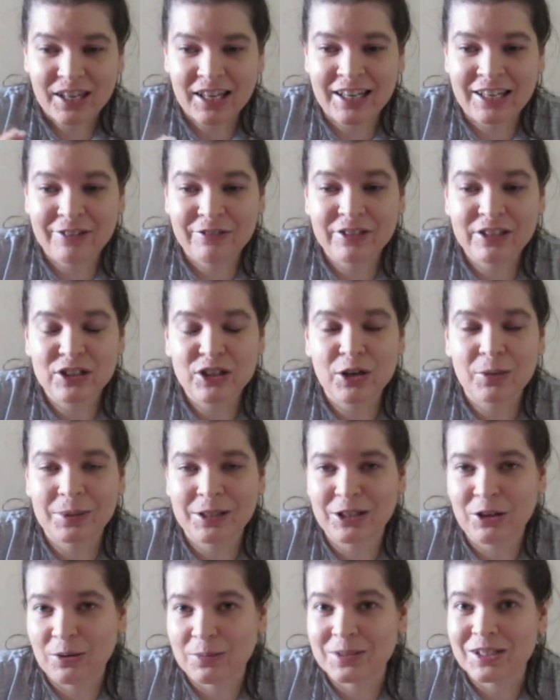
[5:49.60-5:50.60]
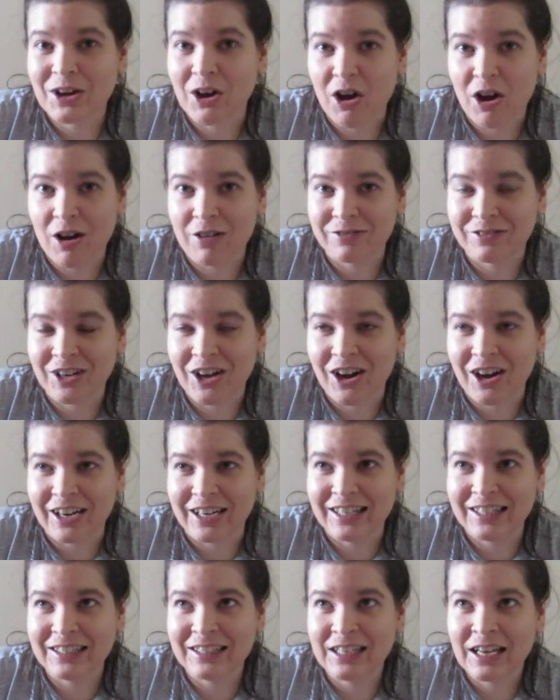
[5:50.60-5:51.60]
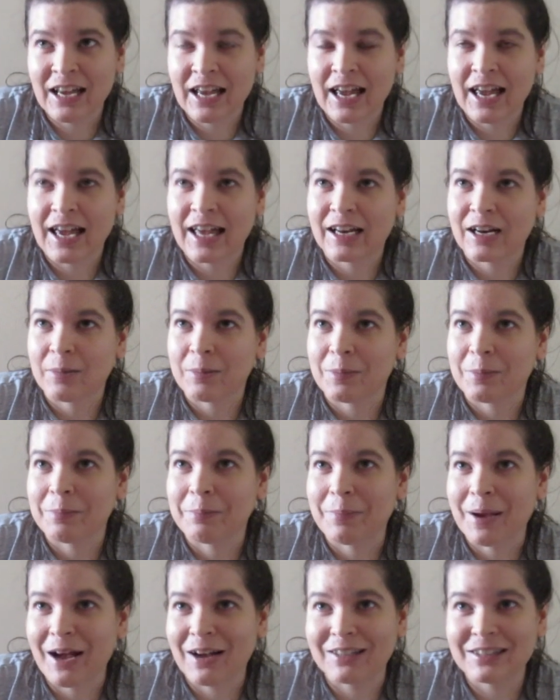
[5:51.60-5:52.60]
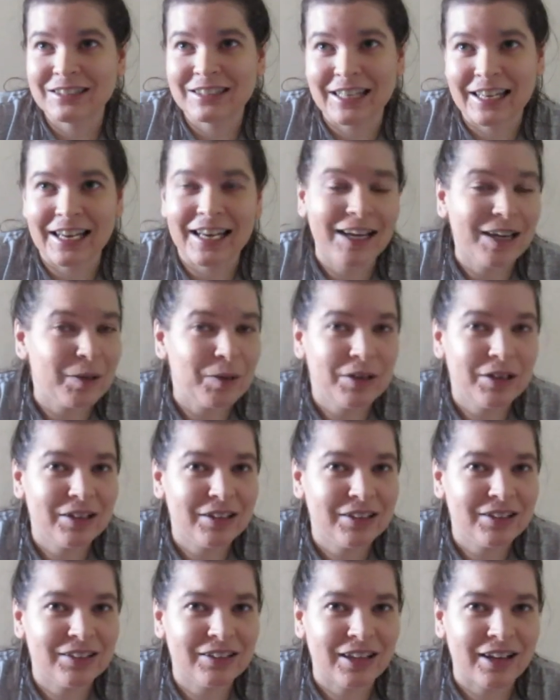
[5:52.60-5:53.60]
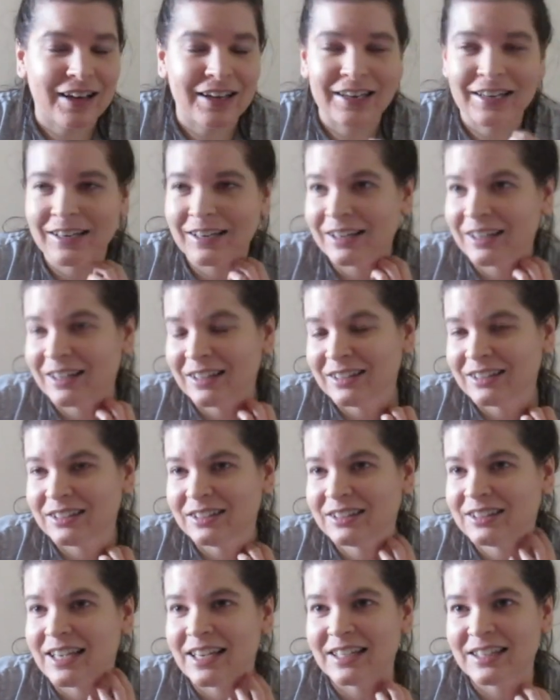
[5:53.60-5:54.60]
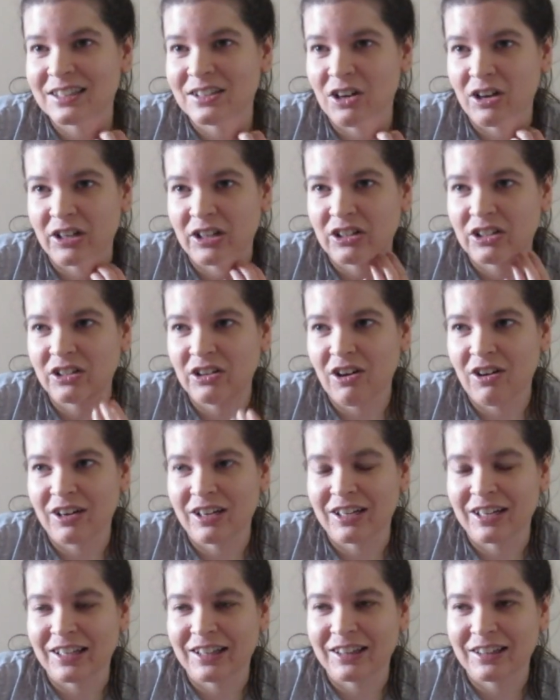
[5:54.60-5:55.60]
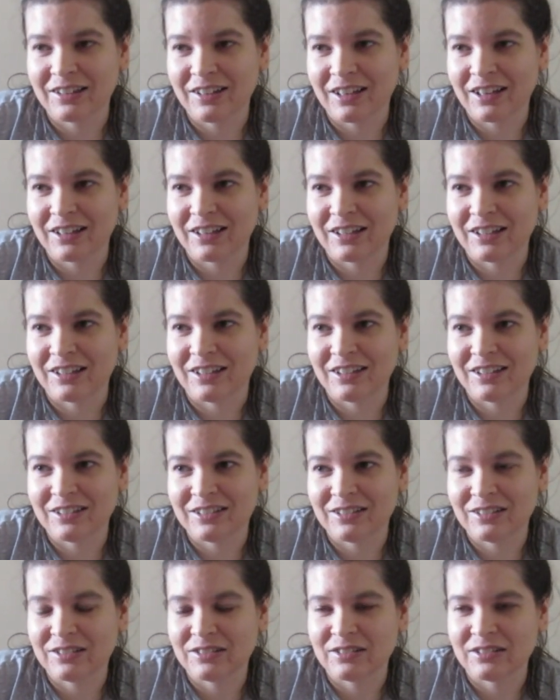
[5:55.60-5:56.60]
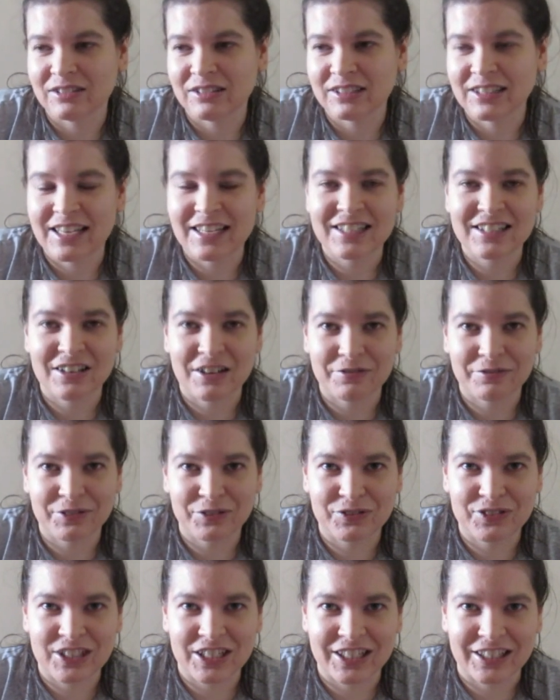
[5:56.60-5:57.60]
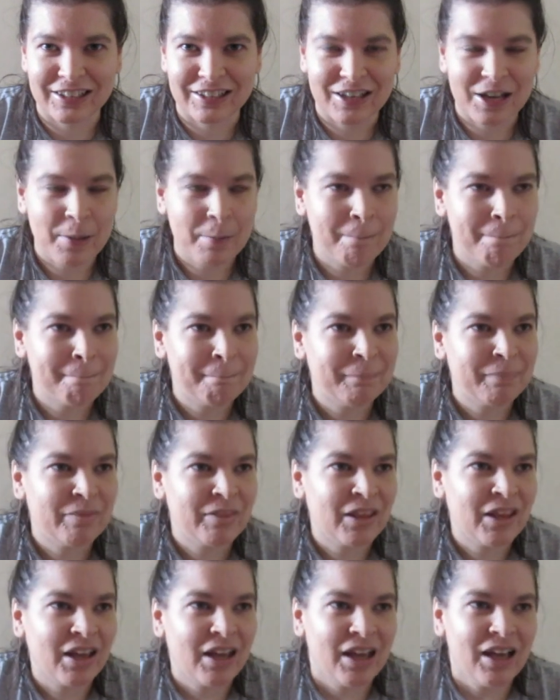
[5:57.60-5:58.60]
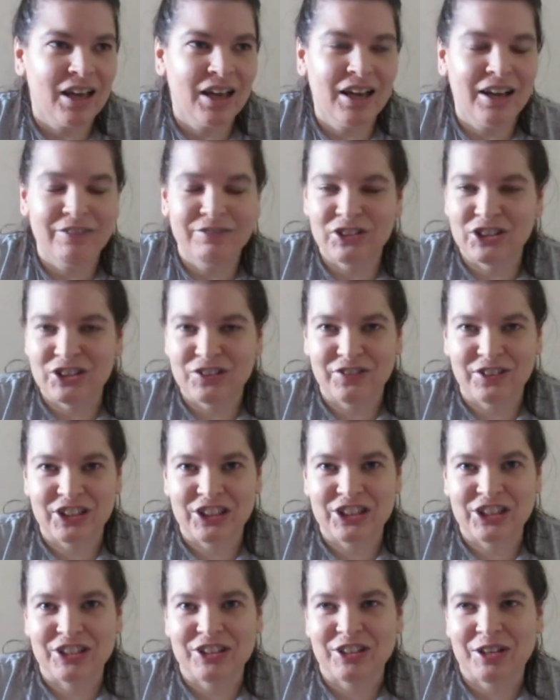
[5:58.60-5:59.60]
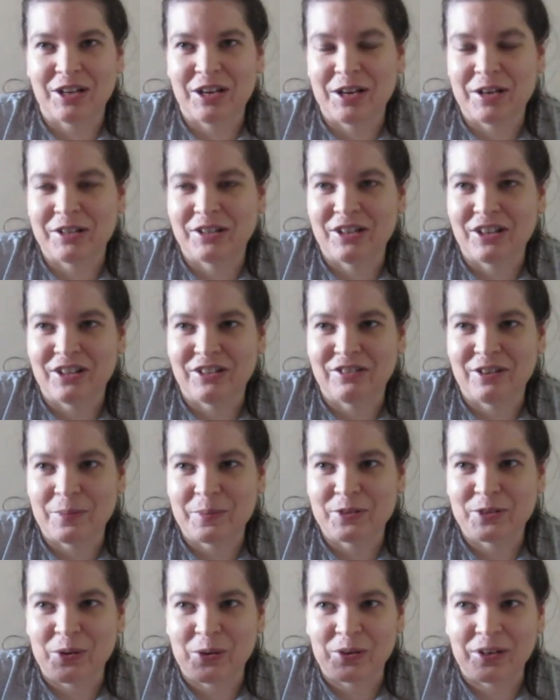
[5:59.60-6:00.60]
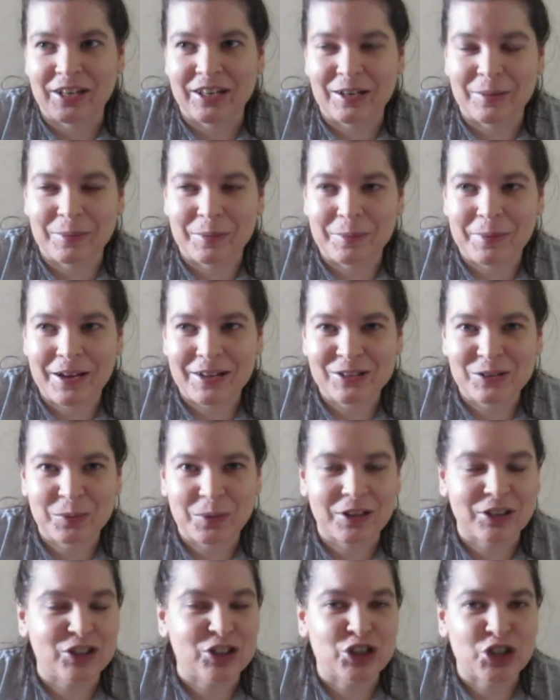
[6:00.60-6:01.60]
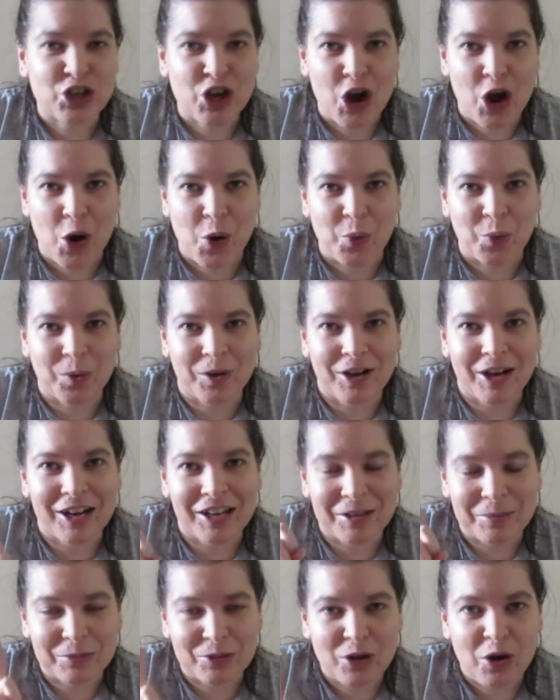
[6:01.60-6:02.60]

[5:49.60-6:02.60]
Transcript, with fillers: if it's coming up to 9:30 and I'm about to hit, like, say it's 9 o'clock and I, say it's 9:15, just finished another episode and I'm about to, no, I am